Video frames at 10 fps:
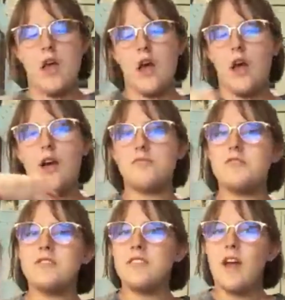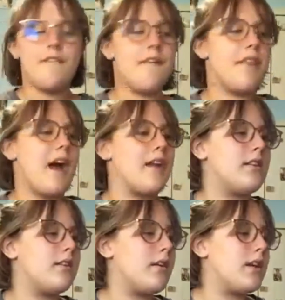I'm just not that
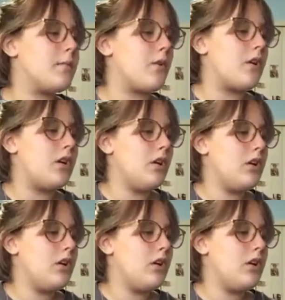into it anymore.